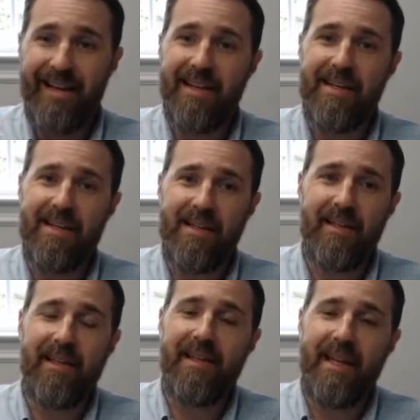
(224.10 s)
is
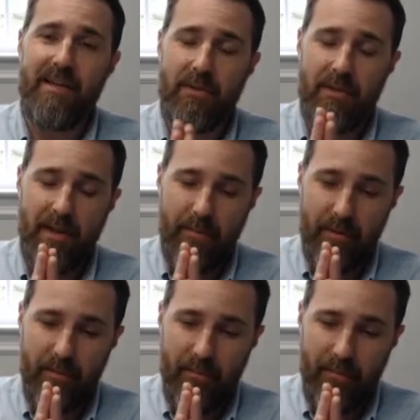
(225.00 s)
the nasal
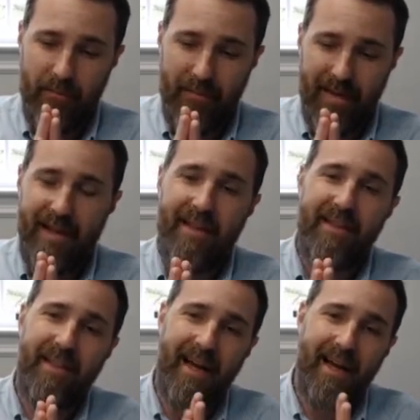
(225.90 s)
septum.
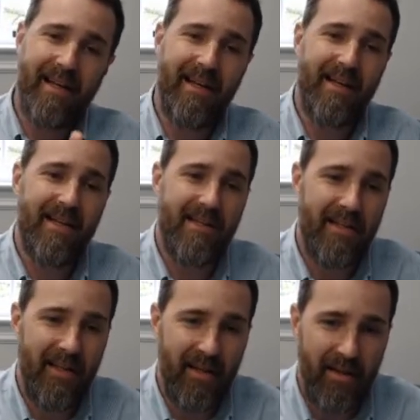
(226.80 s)
That is
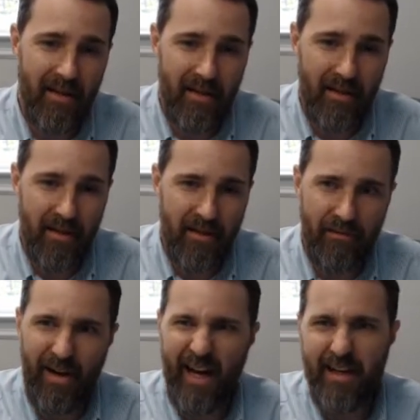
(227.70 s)
the
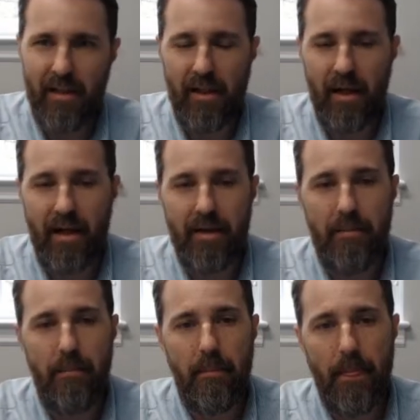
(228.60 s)
dividing line,
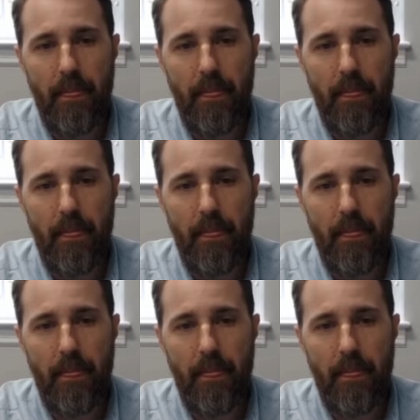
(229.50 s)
